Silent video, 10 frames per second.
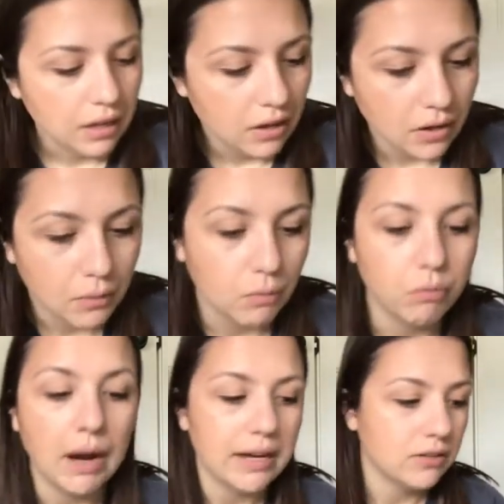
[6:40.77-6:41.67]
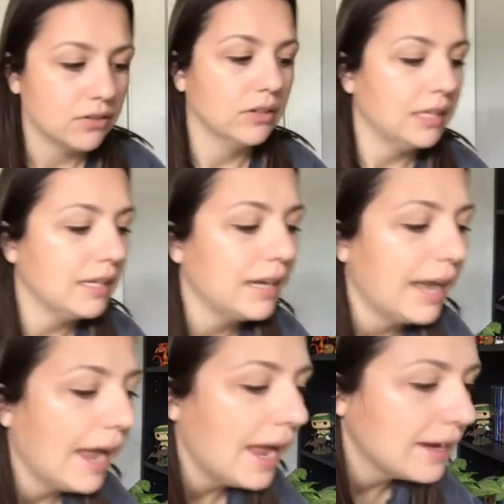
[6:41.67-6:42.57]
All right, so the
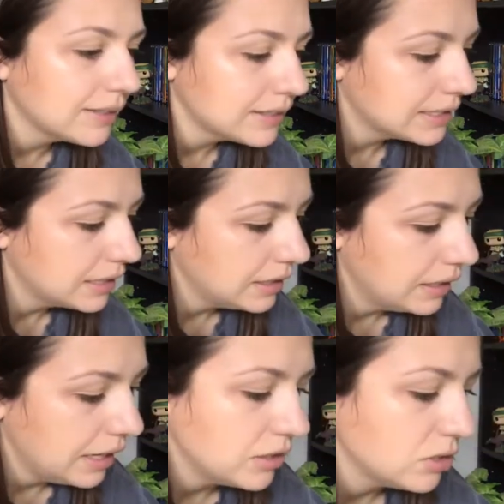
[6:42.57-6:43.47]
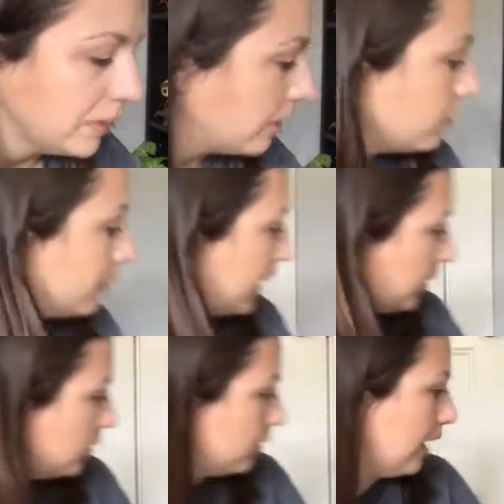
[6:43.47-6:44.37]
next houseplant for
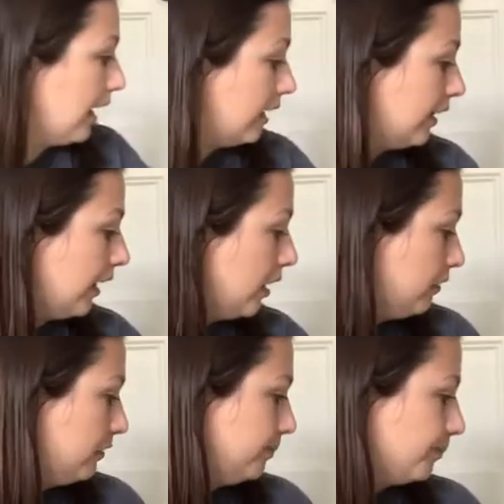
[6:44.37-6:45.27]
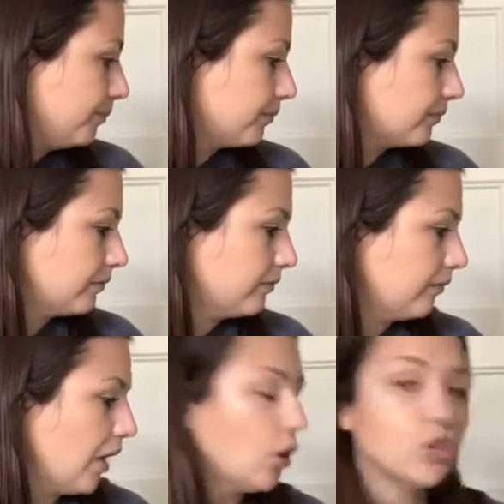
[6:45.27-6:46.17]
beginners that I can think of,
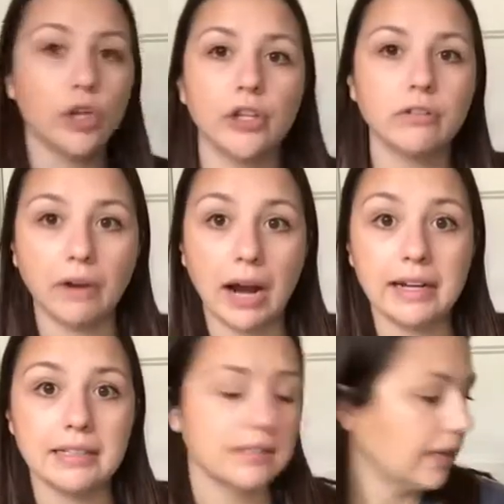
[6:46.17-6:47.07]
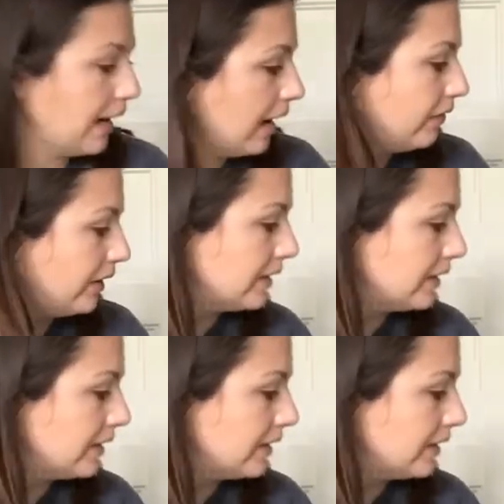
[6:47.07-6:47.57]
and I'll show you the varieties that I have, is